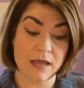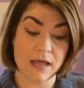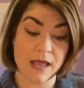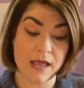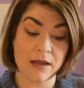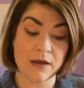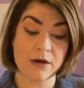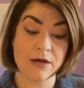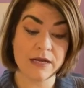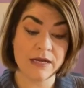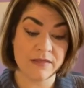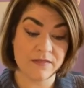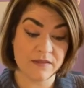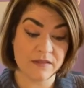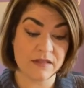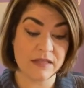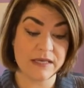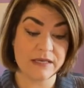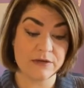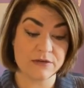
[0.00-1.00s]
Aaron and
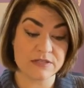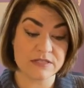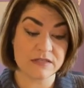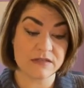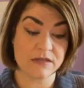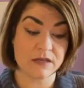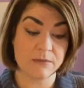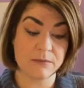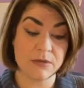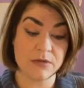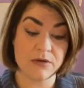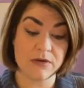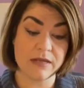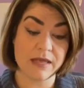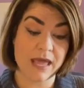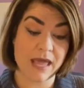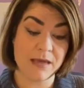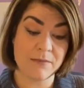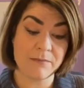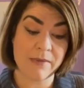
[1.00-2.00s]
the leaders in the community
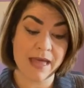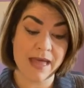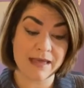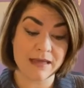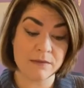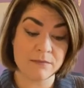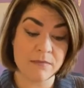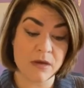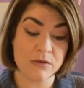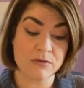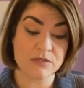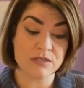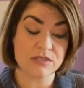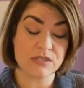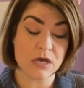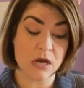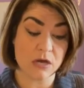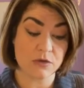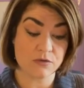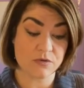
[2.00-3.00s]
came back, and Moses
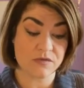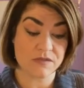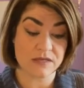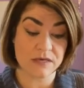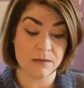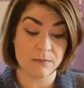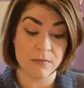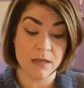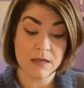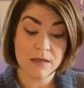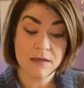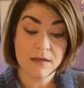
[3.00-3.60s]
talked with them.